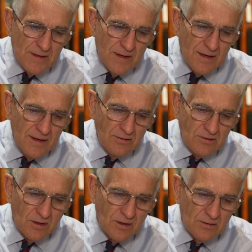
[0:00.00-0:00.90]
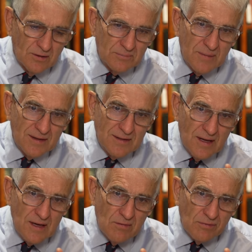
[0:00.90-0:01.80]
here is a whole lot of money
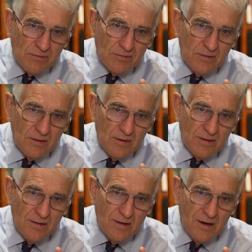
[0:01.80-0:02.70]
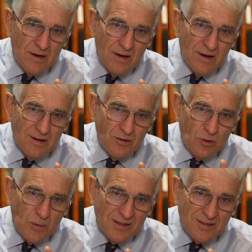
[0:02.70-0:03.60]
if
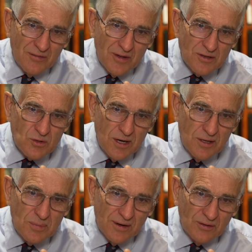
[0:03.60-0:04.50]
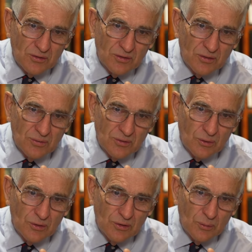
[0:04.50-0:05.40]
you'll break down those trade barriers that you were
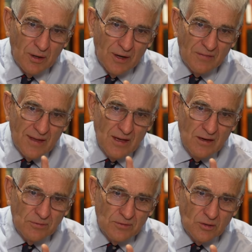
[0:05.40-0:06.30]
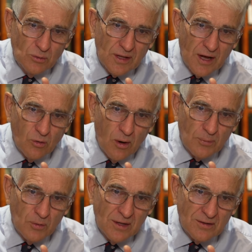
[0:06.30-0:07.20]
talking about, if you will
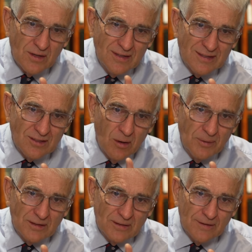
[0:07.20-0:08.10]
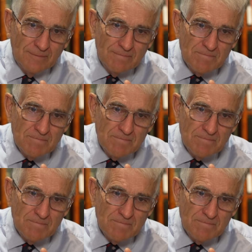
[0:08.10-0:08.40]
cooperate economically.